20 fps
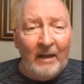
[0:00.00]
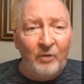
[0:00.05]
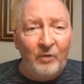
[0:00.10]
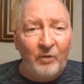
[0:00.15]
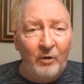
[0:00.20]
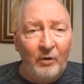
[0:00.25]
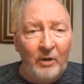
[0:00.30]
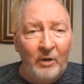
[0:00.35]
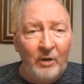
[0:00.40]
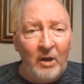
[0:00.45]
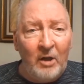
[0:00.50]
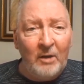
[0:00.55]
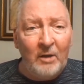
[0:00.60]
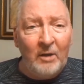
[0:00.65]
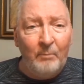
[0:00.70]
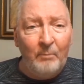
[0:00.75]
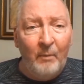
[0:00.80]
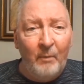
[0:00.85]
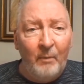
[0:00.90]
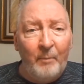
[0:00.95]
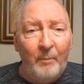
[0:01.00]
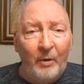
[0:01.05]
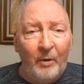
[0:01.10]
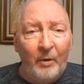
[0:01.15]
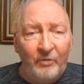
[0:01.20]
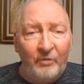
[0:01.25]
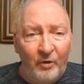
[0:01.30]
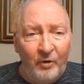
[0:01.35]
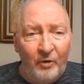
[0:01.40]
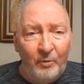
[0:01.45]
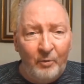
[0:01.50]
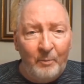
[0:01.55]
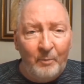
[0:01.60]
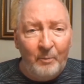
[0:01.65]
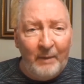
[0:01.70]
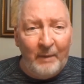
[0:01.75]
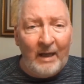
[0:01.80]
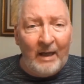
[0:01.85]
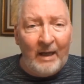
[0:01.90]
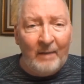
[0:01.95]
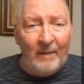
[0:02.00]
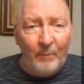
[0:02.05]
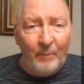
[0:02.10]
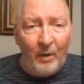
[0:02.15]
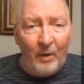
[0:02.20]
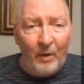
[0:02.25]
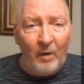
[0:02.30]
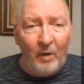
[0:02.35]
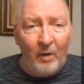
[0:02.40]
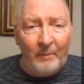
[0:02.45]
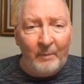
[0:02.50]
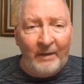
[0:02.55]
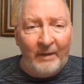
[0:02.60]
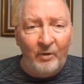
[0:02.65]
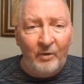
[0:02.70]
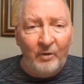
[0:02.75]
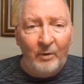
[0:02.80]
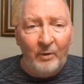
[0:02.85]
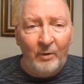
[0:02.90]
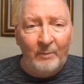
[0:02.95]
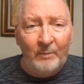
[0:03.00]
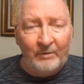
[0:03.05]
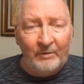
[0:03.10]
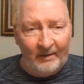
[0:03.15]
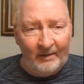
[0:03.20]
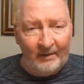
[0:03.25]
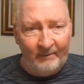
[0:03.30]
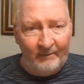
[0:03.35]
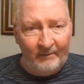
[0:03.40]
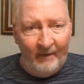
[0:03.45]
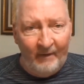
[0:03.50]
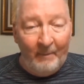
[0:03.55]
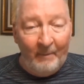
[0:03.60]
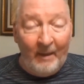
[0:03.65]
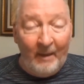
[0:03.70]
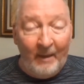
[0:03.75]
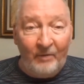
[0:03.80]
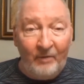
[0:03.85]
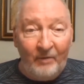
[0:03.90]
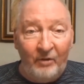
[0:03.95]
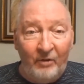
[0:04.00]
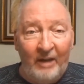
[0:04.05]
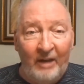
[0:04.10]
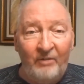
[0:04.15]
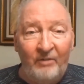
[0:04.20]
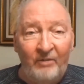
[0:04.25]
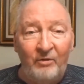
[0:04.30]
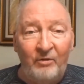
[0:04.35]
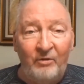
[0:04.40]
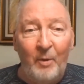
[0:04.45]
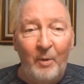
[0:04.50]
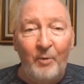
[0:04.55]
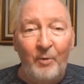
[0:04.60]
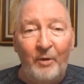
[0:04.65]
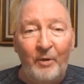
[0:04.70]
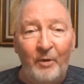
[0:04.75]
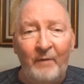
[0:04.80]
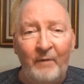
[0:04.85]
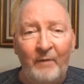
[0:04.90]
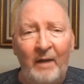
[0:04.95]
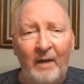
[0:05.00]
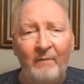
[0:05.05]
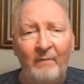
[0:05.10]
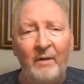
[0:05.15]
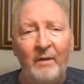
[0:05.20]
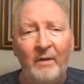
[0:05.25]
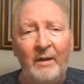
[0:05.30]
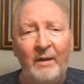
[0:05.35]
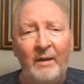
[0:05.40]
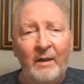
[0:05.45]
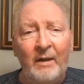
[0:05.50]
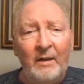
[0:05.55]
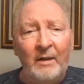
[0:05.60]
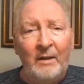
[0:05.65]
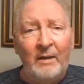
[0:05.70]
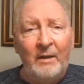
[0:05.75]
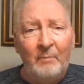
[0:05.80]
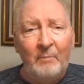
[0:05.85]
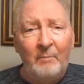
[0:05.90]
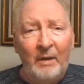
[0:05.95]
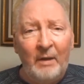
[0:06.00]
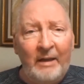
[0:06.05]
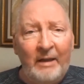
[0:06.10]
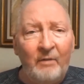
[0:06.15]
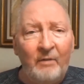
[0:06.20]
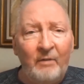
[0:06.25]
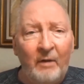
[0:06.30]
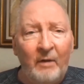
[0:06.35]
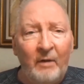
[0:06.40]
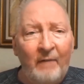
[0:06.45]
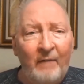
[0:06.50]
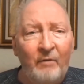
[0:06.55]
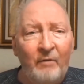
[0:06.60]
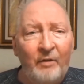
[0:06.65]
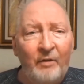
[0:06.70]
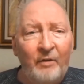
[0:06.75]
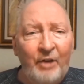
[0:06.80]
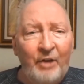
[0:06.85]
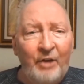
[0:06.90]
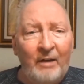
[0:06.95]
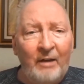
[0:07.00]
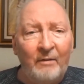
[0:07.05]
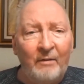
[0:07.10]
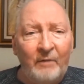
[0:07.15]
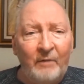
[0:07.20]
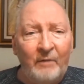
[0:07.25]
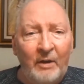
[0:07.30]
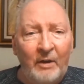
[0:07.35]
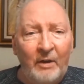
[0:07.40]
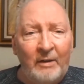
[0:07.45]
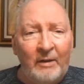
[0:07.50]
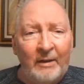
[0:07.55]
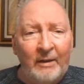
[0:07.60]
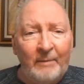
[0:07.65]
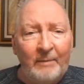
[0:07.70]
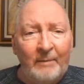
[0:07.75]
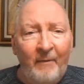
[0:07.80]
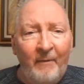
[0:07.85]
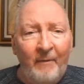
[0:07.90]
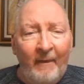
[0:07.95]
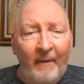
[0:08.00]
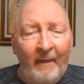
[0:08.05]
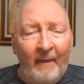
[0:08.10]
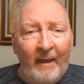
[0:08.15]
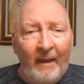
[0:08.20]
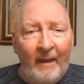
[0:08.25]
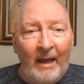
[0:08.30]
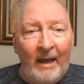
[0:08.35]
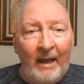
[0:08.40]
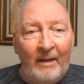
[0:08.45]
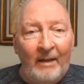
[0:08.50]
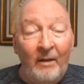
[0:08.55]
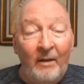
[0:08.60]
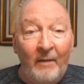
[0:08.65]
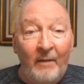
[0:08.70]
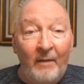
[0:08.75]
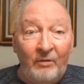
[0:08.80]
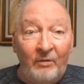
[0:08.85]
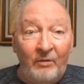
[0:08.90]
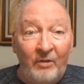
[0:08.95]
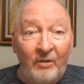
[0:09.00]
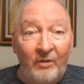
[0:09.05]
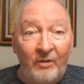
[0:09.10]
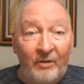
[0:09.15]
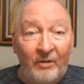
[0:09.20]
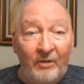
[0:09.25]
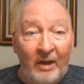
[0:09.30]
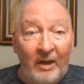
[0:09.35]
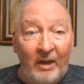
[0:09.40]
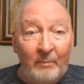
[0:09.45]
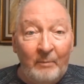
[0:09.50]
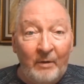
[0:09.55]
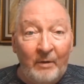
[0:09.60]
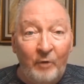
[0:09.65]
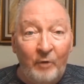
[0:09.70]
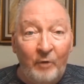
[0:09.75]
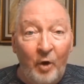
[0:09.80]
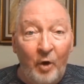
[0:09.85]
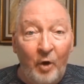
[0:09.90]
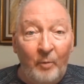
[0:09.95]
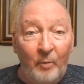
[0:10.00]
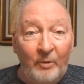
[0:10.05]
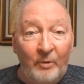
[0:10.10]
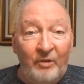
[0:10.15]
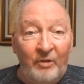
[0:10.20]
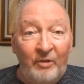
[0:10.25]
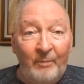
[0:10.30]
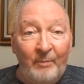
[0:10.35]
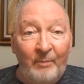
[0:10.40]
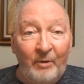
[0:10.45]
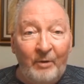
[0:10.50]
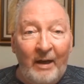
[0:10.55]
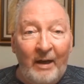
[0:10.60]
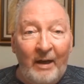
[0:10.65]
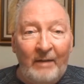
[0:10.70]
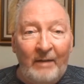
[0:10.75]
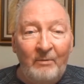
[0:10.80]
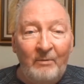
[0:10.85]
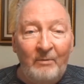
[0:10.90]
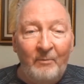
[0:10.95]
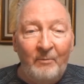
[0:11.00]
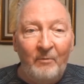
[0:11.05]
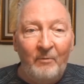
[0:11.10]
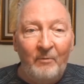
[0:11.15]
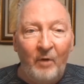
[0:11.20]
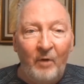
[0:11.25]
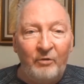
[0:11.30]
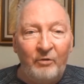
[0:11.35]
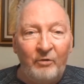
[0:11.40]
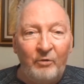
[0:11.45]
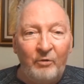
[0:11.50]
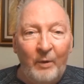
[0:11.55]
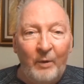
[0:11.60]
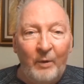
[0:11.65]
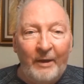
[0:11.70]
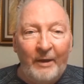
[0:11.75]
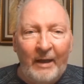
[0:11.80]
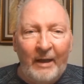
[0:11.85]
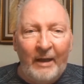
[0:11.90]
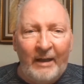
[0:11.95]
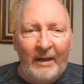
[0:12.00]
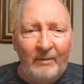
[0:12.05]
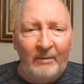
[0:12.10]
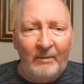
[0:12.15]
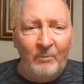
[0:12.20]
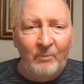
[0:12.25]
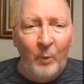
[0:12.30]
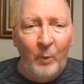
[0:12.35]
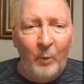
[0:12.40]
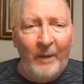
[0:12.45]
And so God pursued me and brought me to himself. That's the testimony of every believer, every child of God. And that's the statement of Romans chapter 8, verse 28.